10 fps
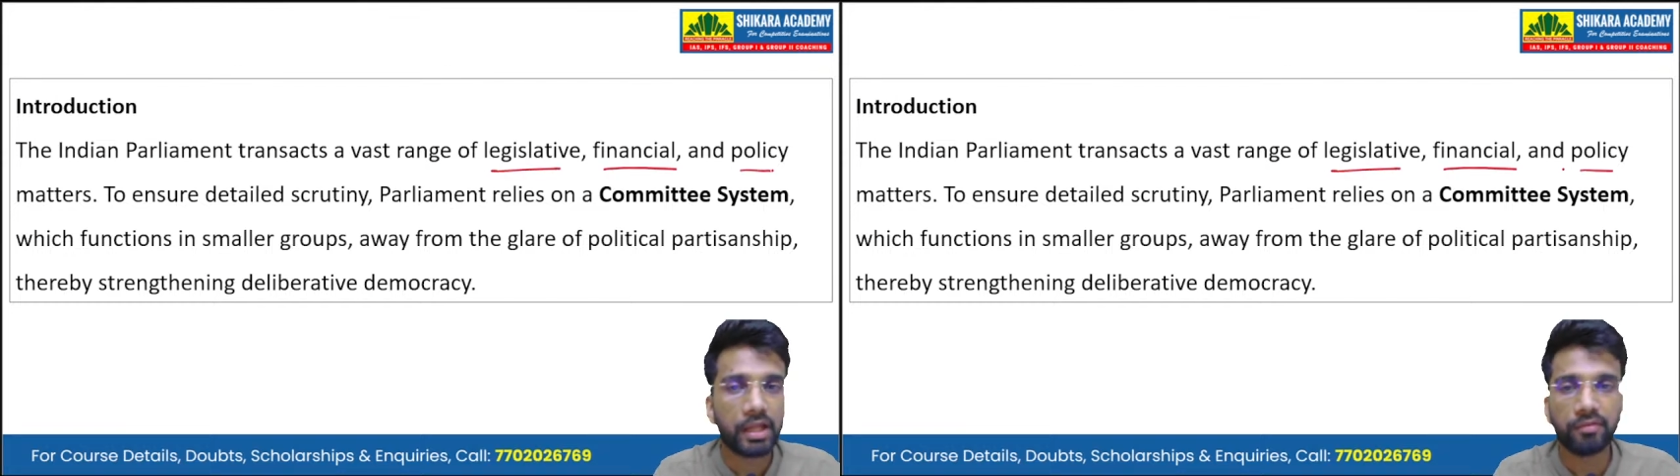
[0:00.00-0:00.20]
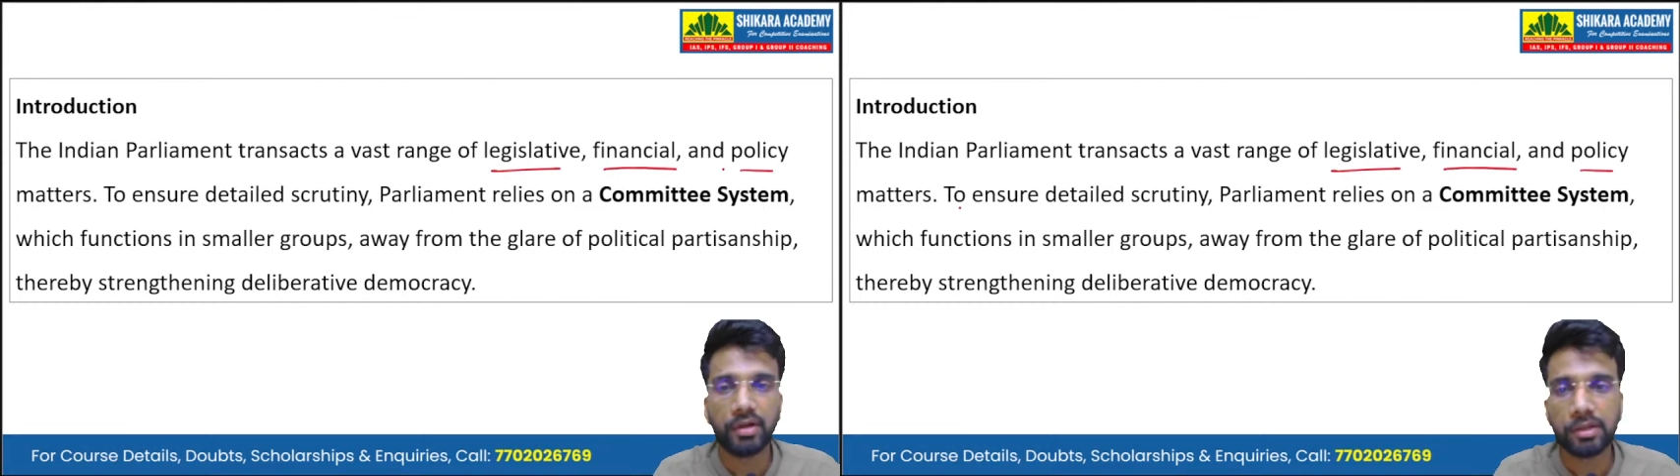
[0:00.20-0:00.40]

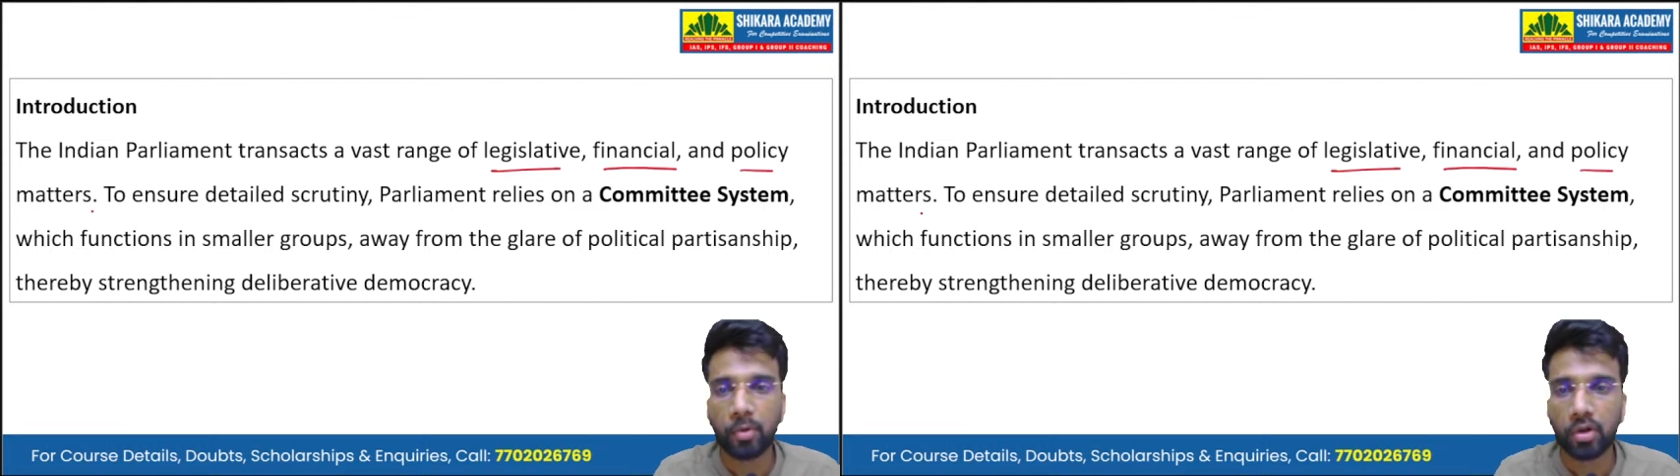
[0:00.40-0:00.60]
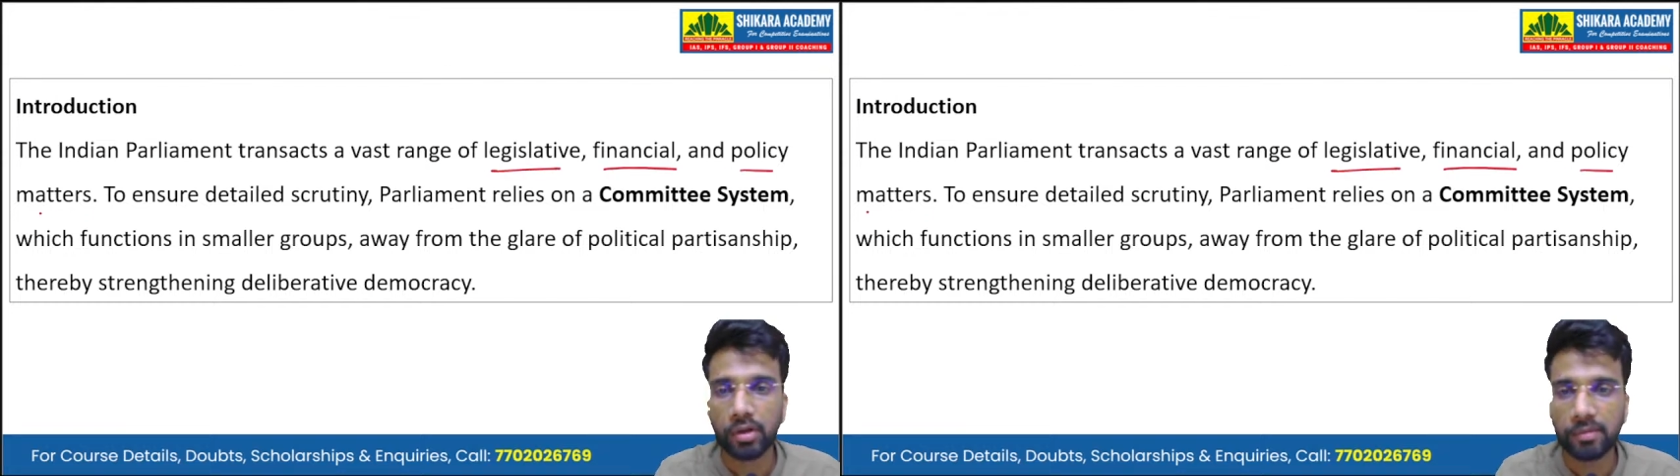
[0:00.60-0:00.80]
as well as
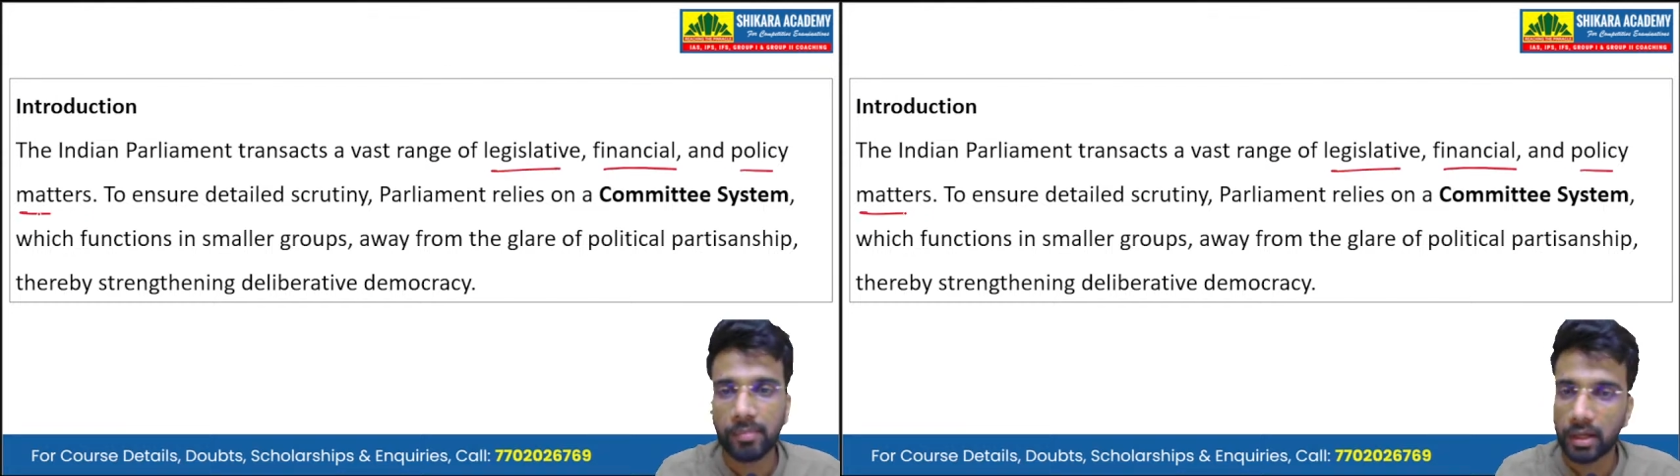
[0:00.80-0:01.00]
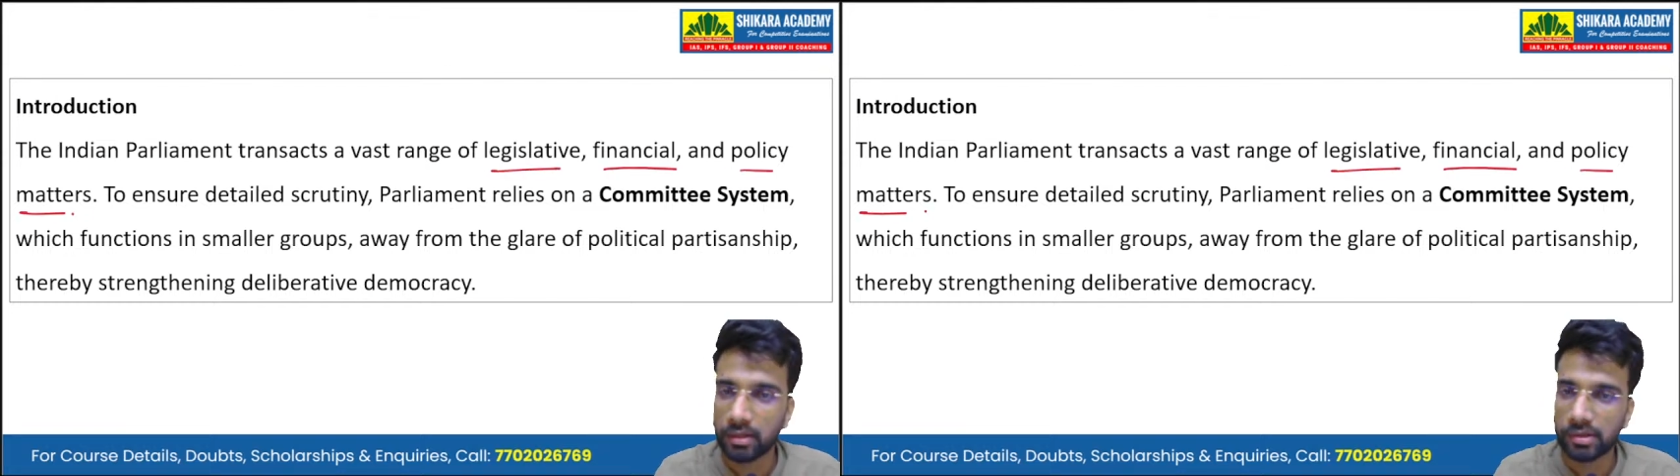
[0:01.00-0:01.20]
policy
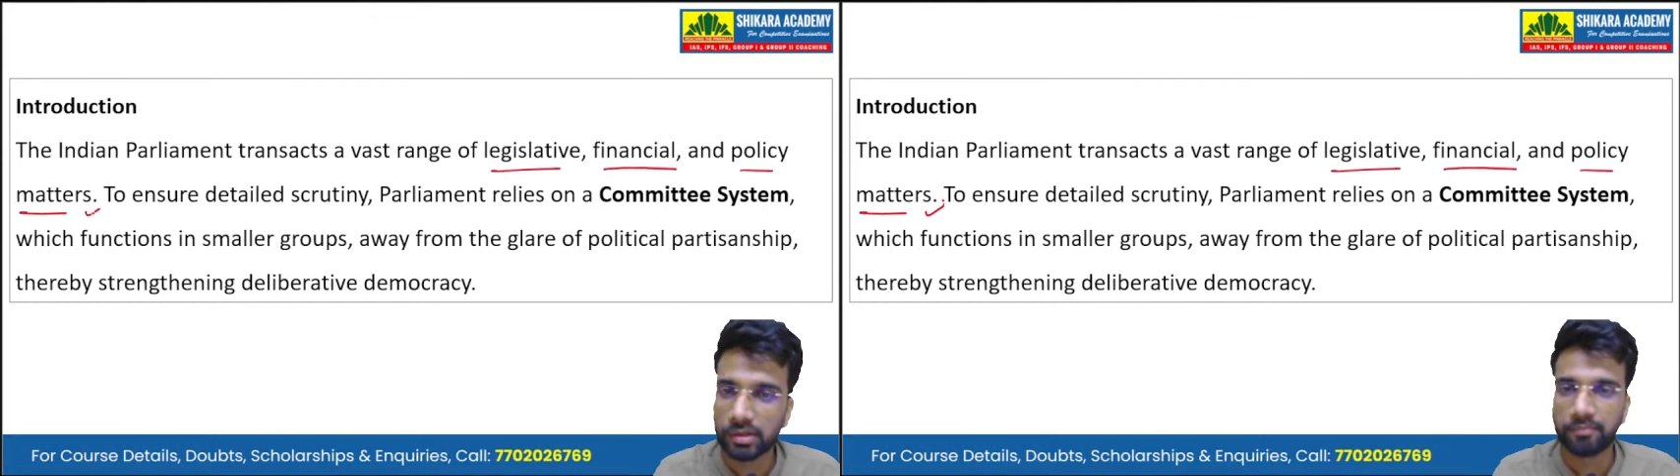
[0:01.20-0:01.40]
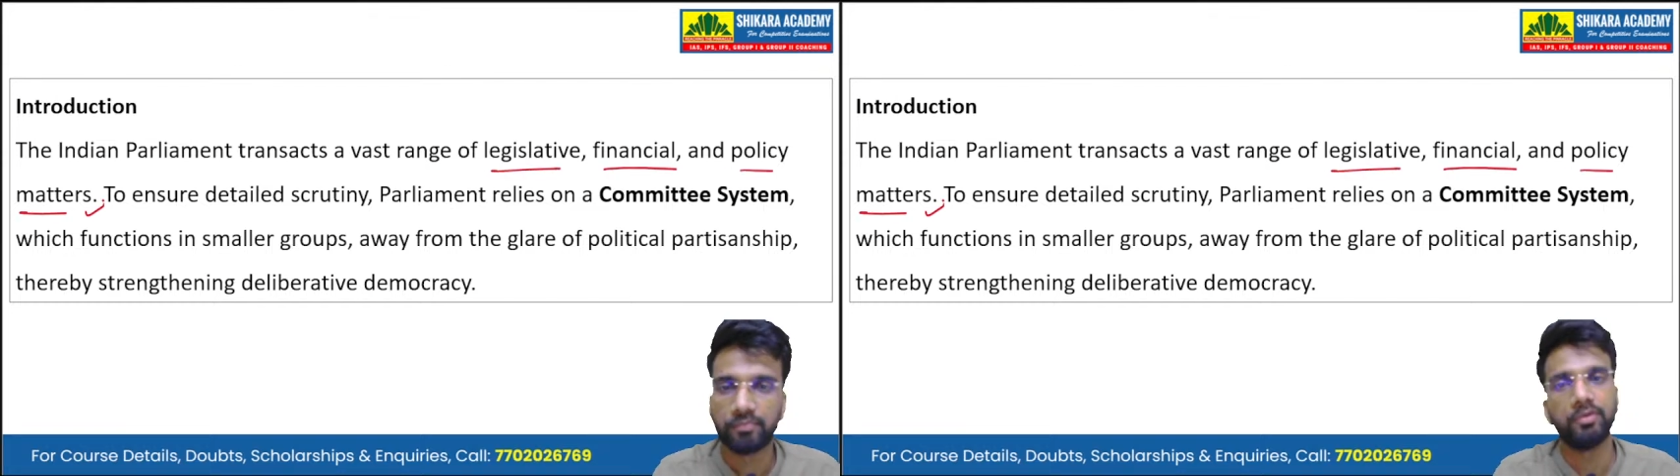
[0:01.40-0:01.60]
matters.